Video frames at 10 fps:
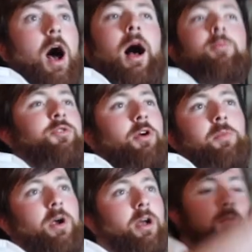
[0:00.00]
don't I'm
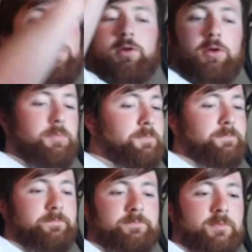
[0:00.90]
so proud of you, dude.
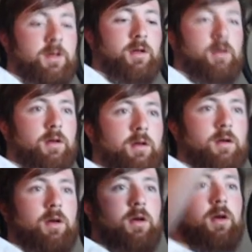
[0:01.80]
How do you zoom? the one that
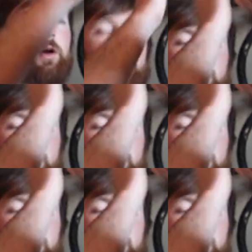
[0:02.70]
would that